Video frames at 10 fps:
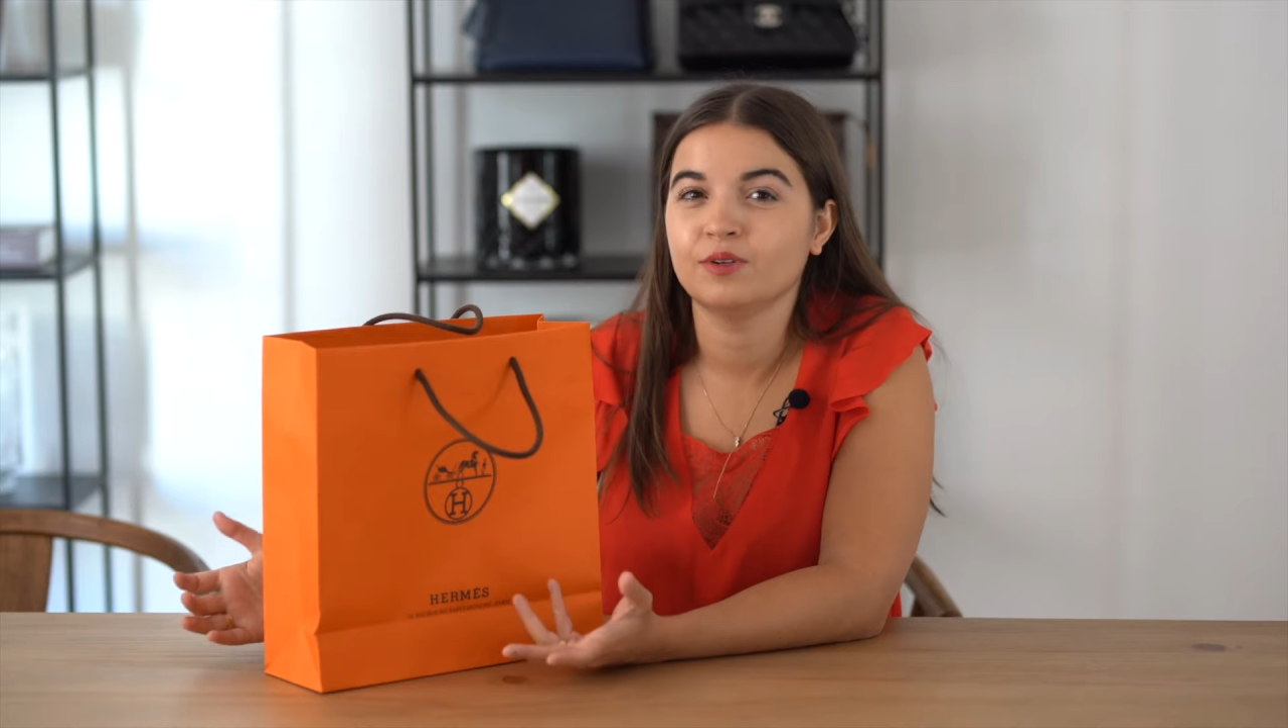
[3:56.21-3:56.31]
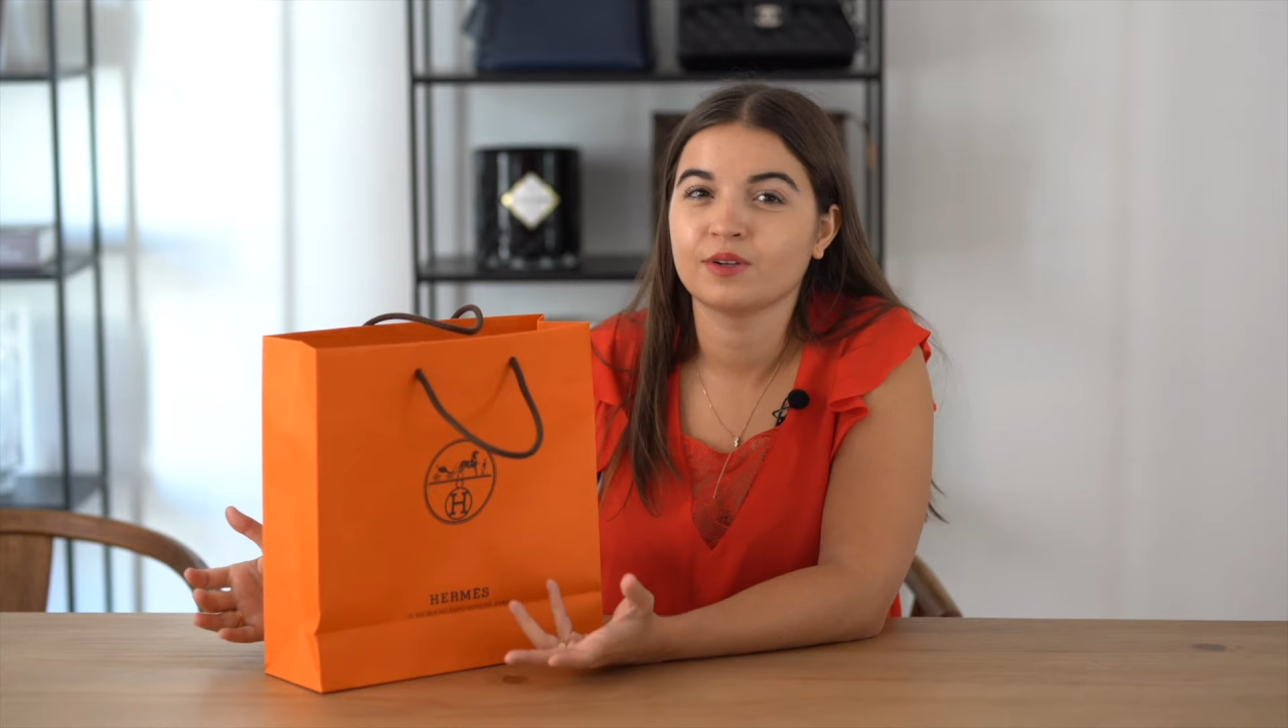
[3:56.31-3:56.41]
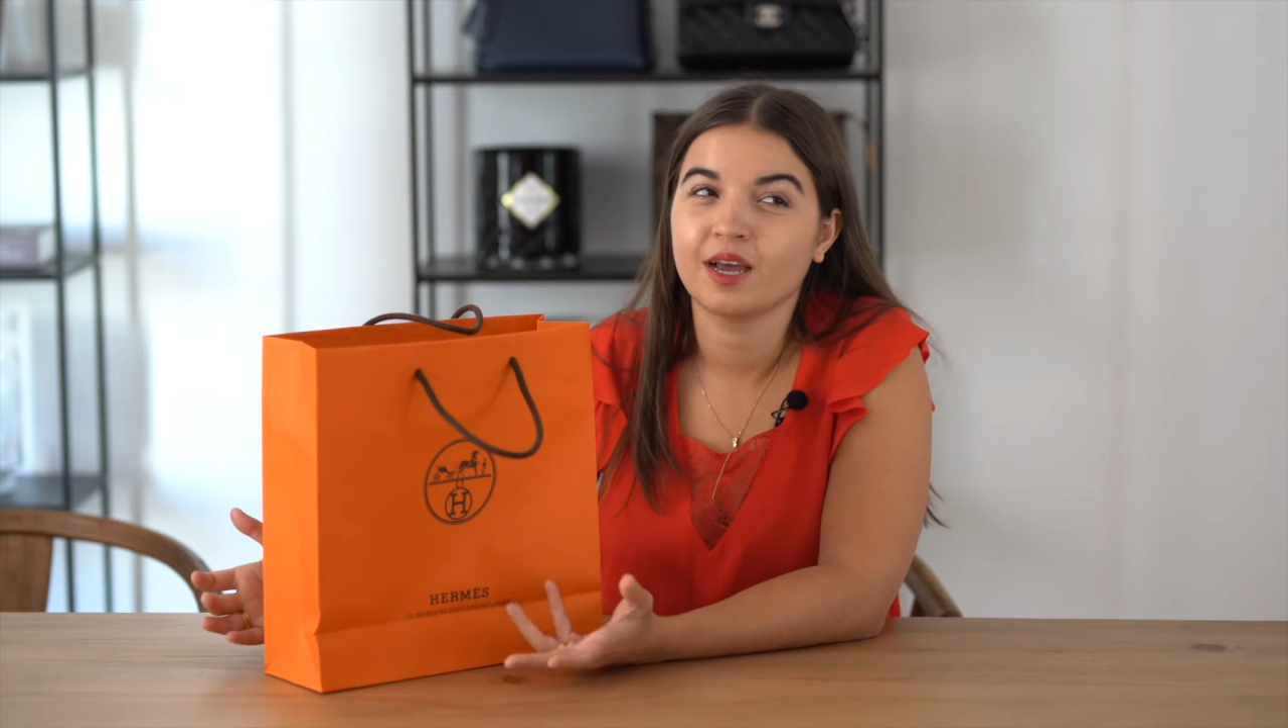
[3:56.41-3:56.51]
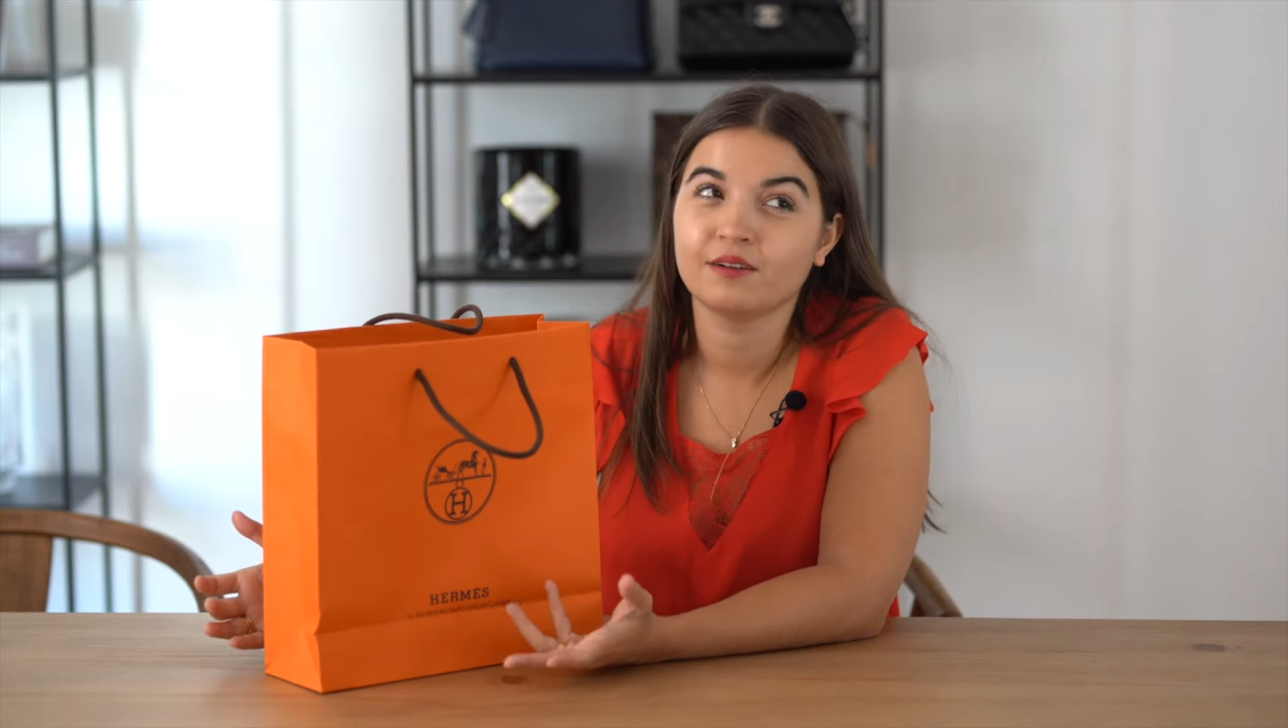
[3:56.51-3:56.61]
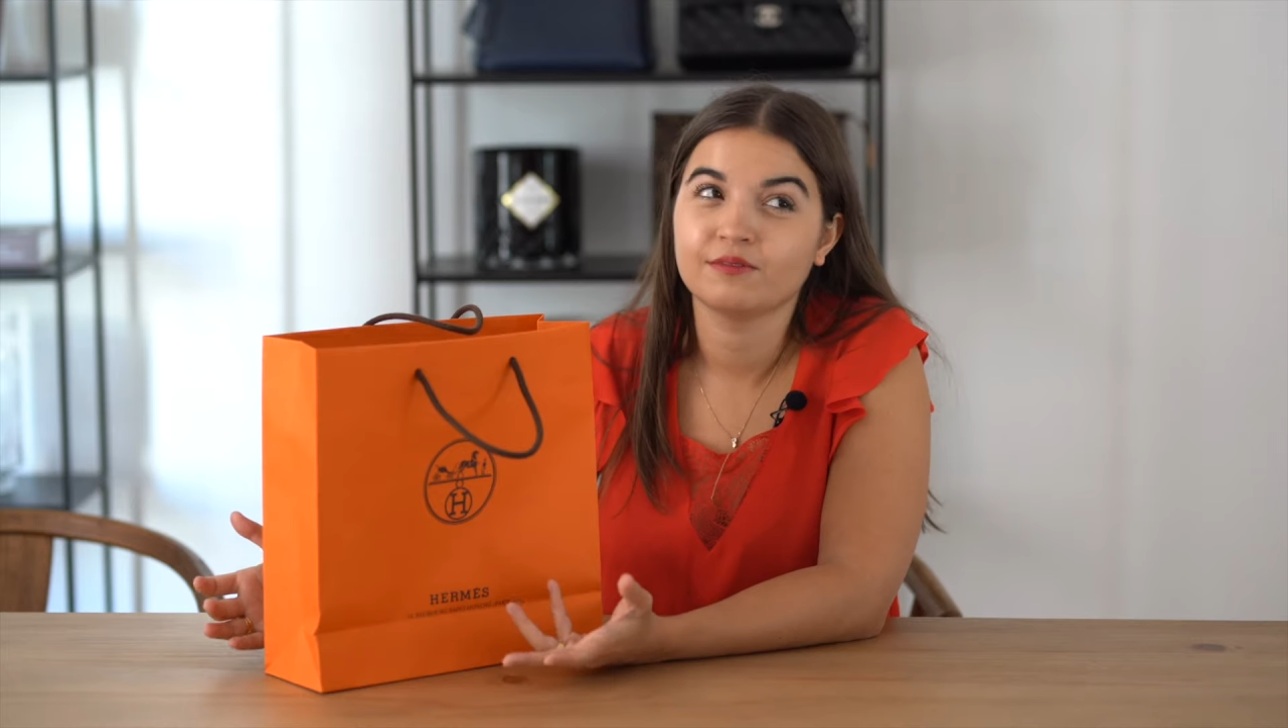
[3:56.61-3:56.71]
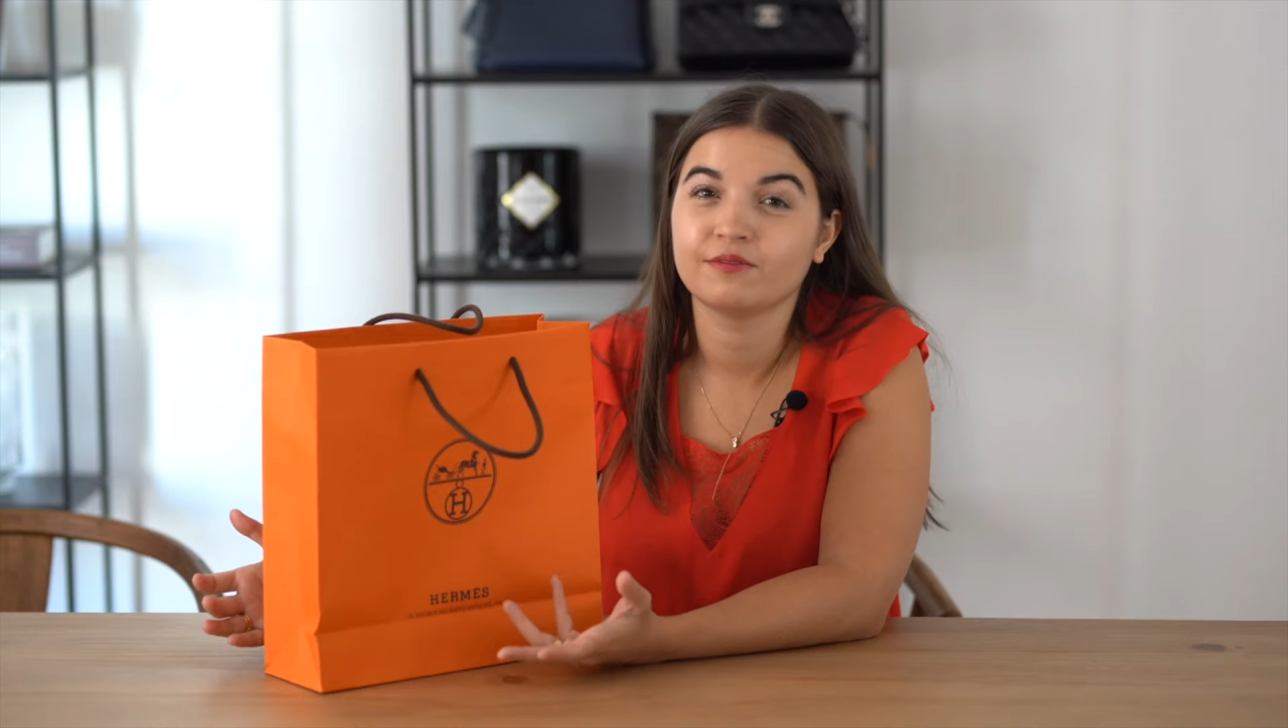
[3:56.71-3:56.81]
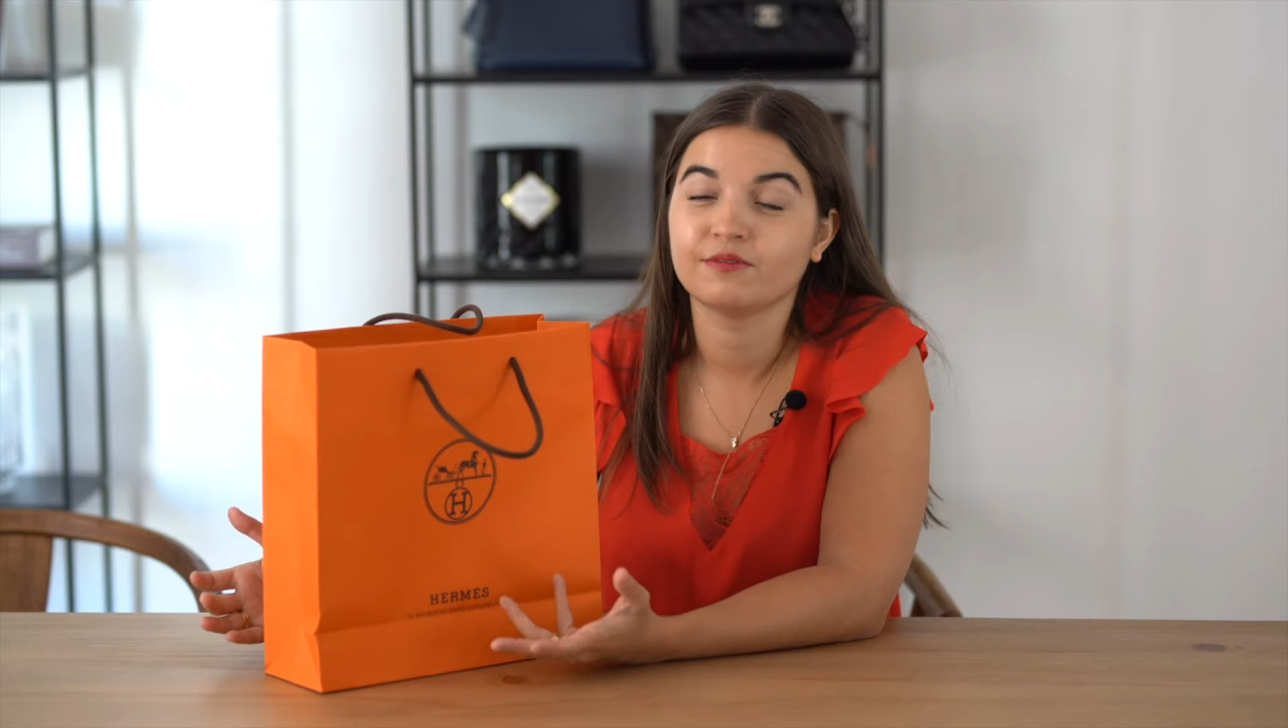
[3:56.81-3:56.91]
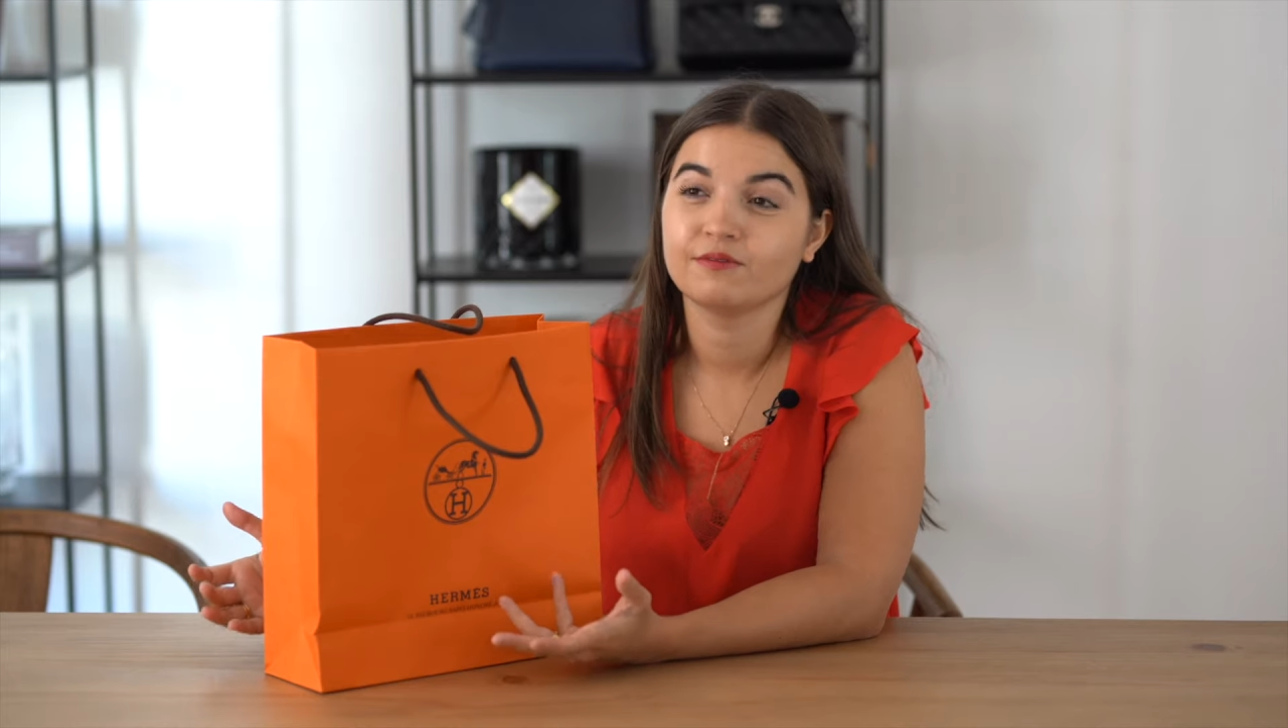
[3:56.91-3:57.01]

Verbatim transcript: we don't have